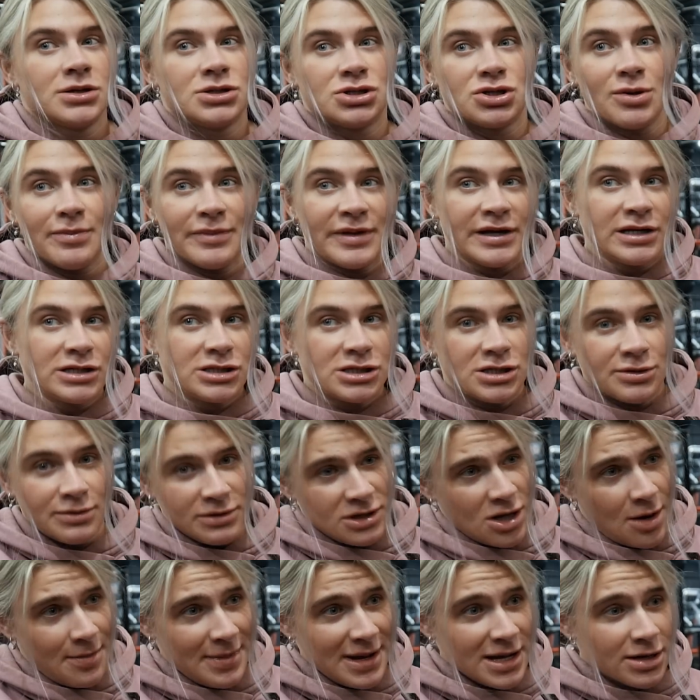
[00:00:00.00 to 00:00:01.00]
something to do
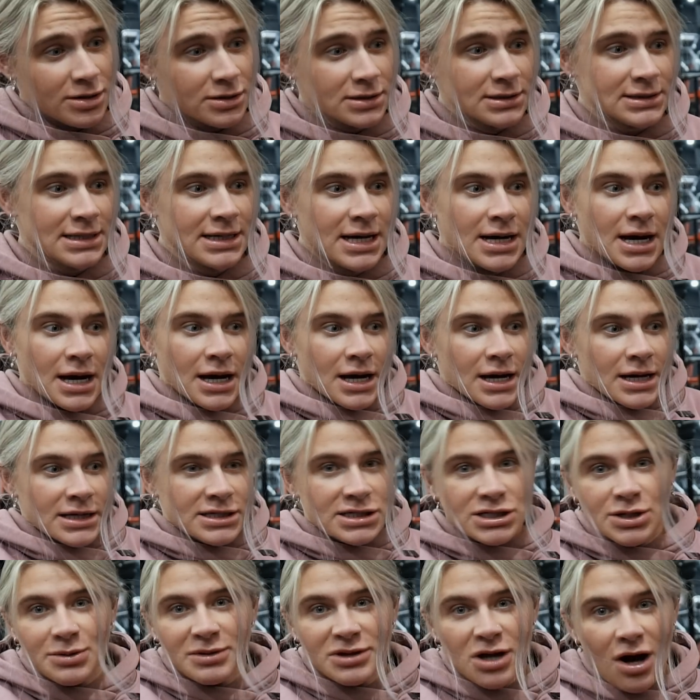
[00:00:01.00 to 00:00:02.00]
with your meals,
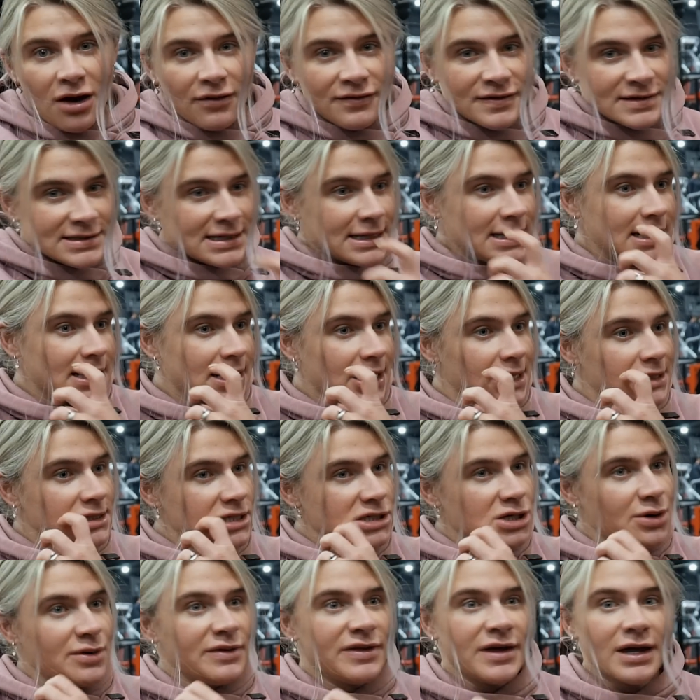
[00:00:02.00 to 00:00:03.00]
to do with your physique, to
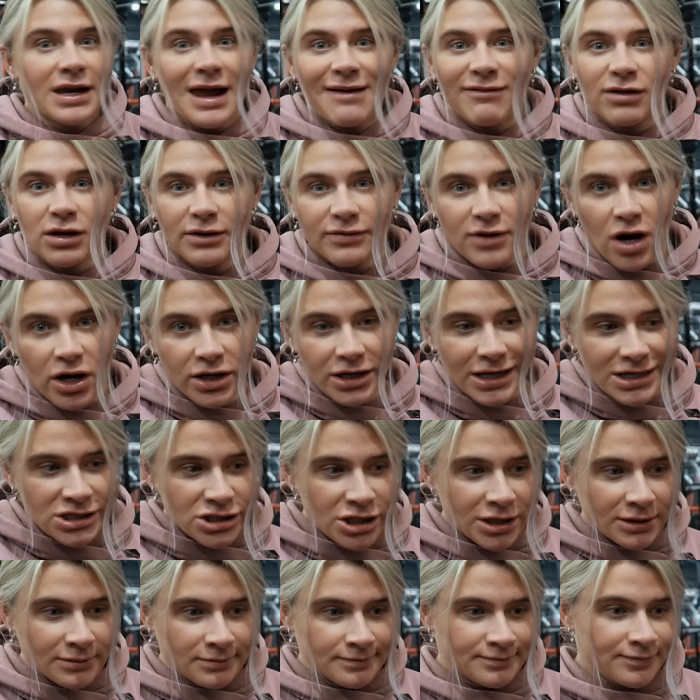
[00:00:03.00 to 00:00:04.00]
do with your level of
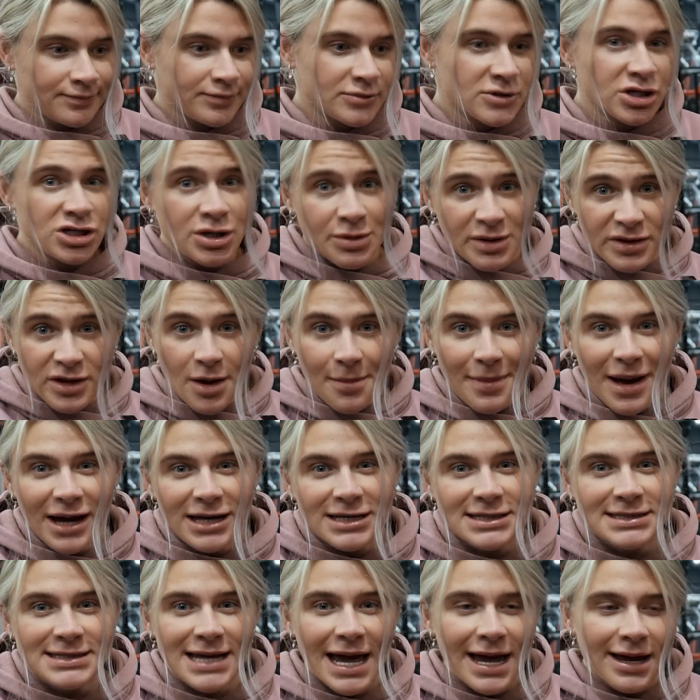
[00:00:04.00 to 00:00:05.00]
condition, to do with your
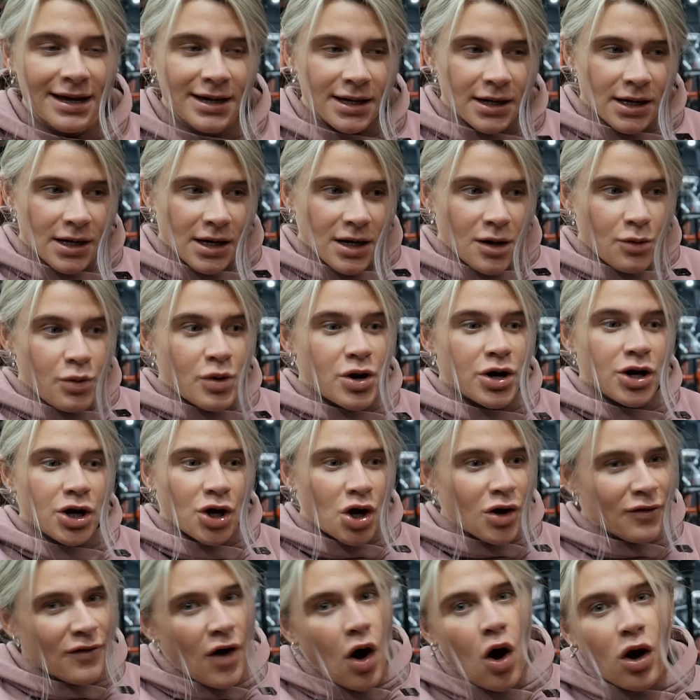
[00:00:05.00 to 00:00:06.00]
mindset. We're going
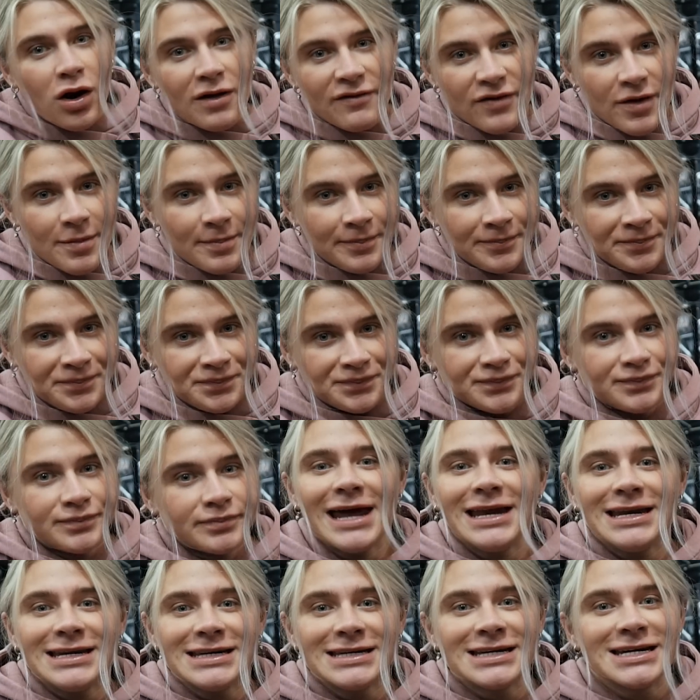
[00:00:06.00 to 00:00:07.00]
to cover all of them
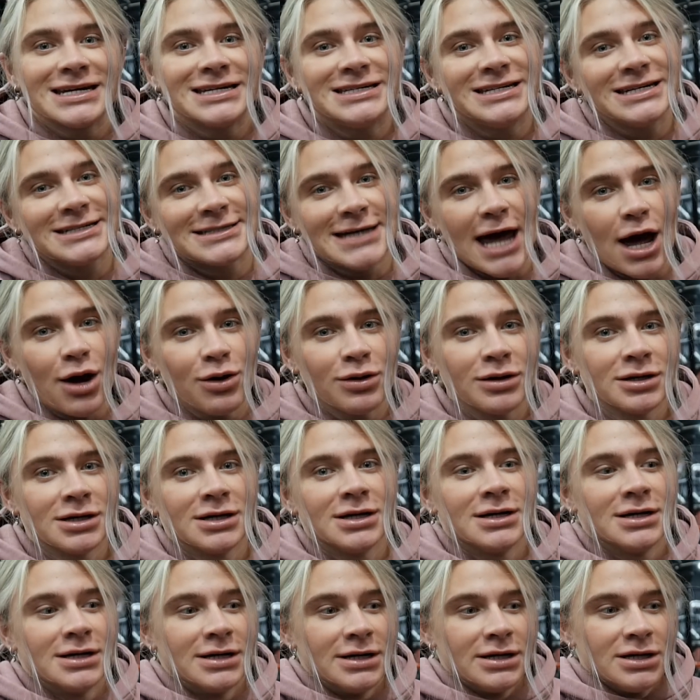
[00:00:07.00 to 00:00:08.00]
in detail,
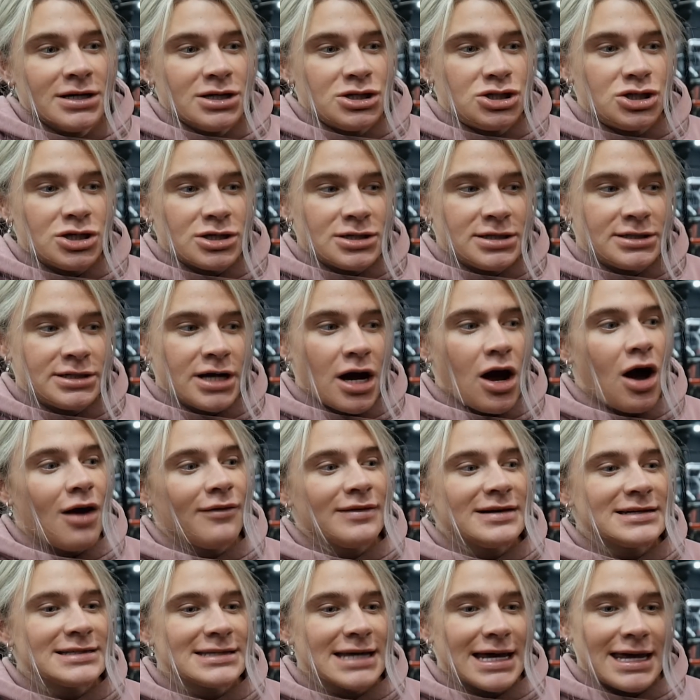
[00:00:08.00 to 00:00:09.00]
just to
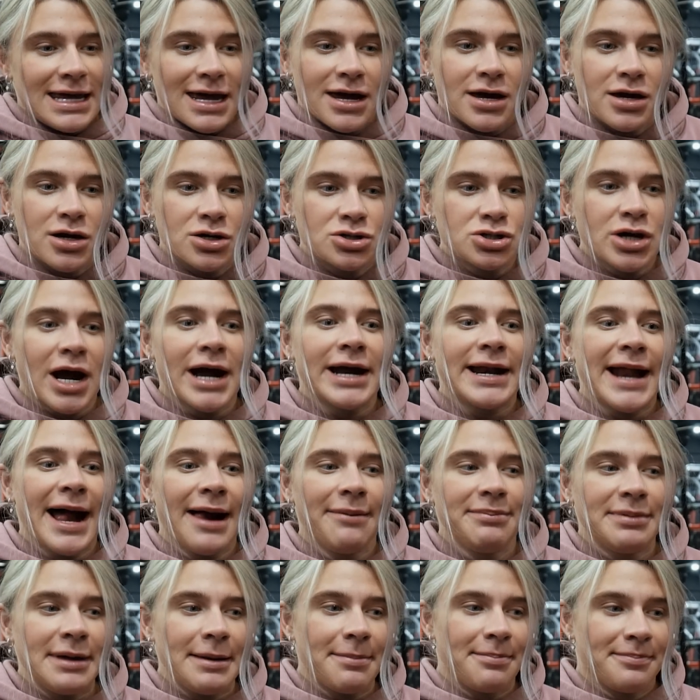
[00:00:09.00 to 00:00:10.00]
obviously try and
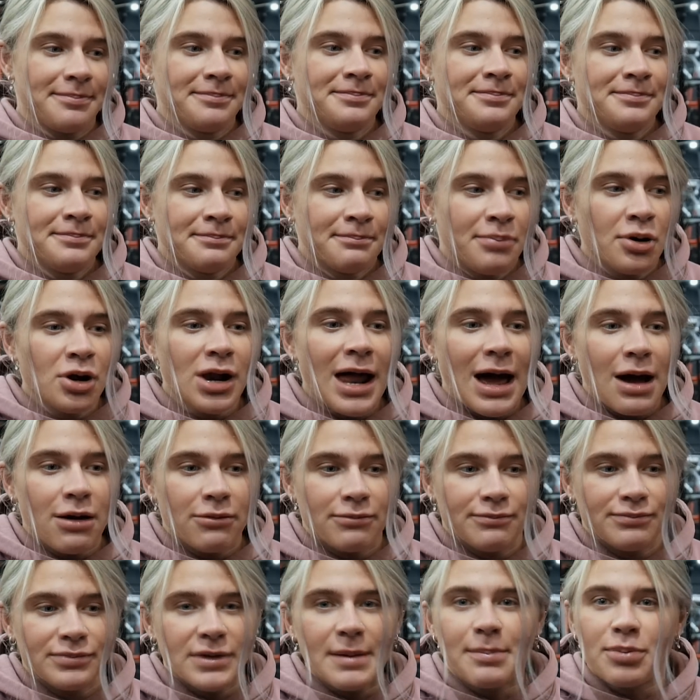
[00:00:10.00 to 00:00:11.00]
help you pull out
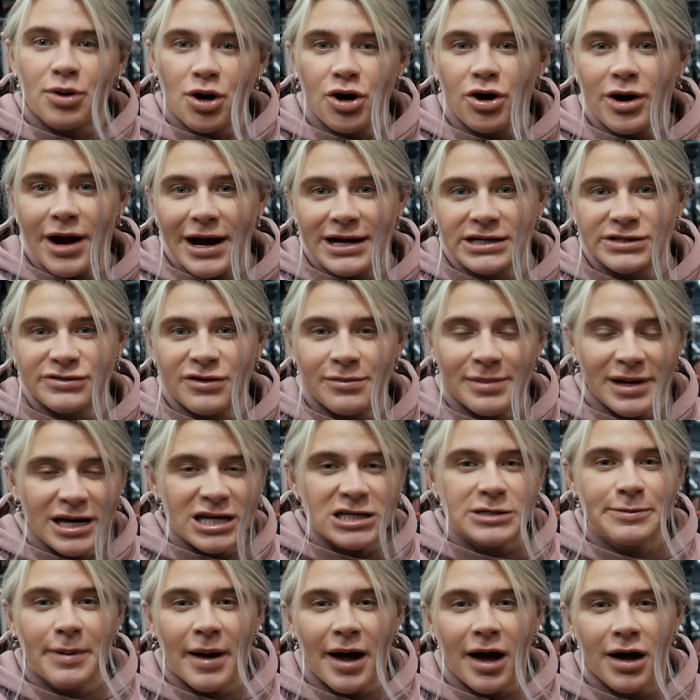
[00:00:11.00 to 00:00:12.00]
the progress from
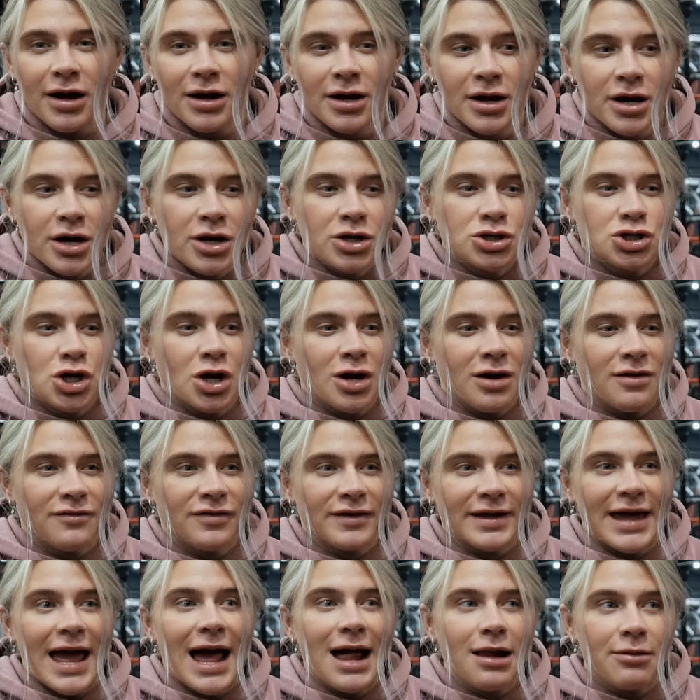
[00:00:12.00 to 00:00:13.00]
each part to
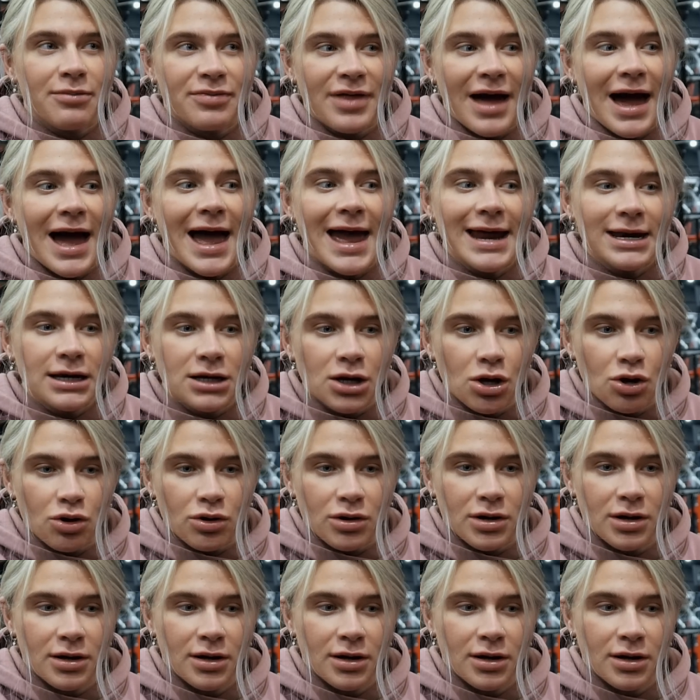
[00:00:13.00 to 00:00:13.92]
hopefully help that end look